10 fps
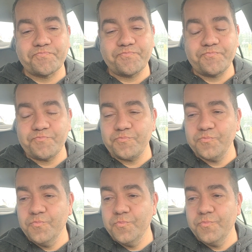
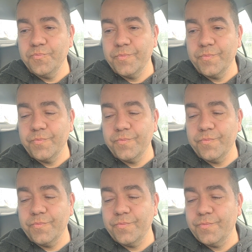
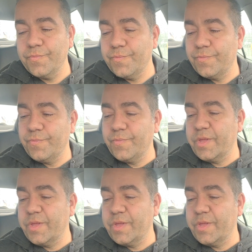[no speech]